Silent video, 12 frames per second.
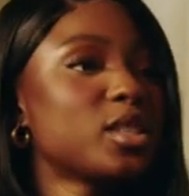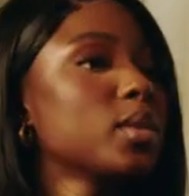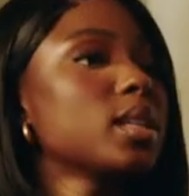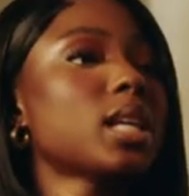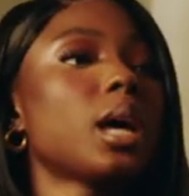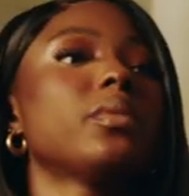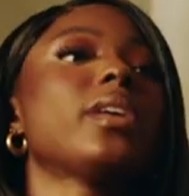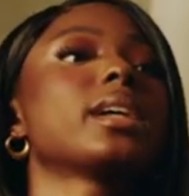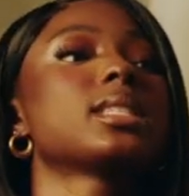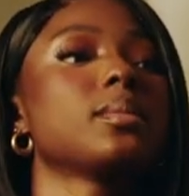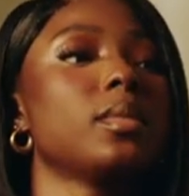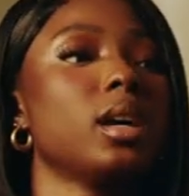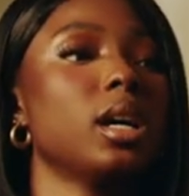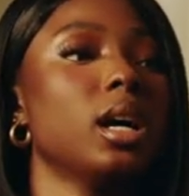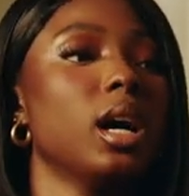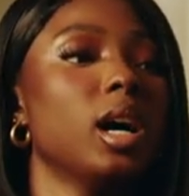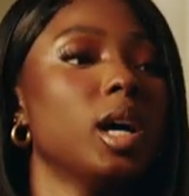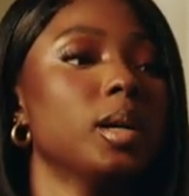So it's a type of
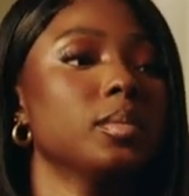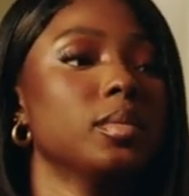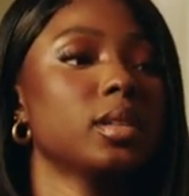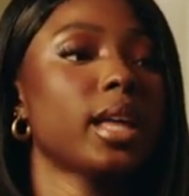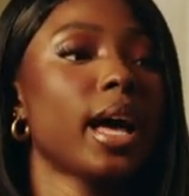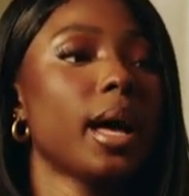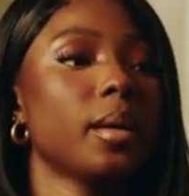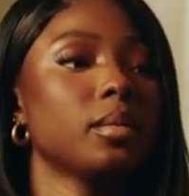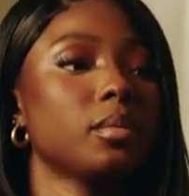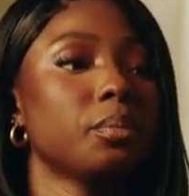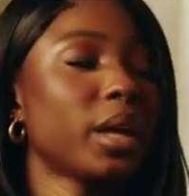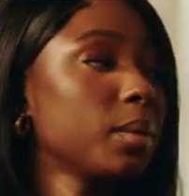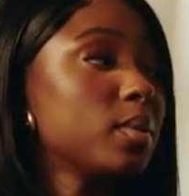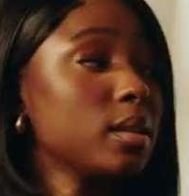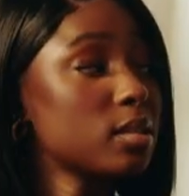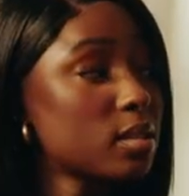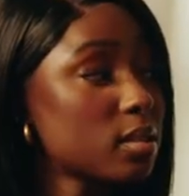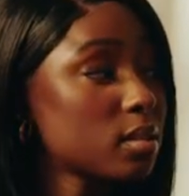eczema that
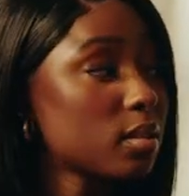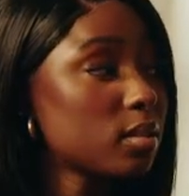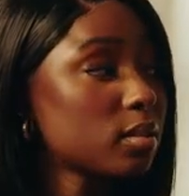babies